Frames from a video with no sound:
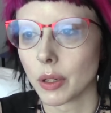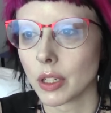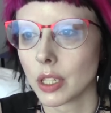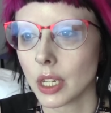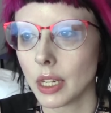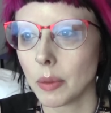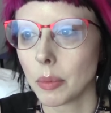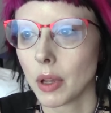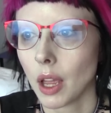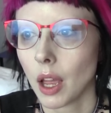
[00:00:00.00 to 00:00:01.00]
could
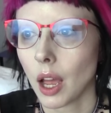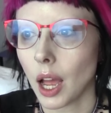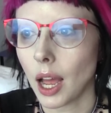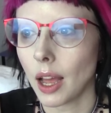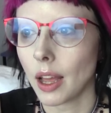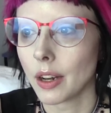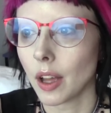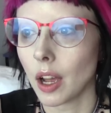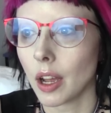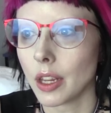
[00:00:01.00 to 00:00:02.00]
sleep, and
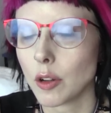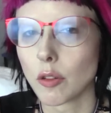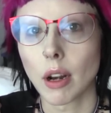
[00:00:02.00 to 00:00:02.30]
I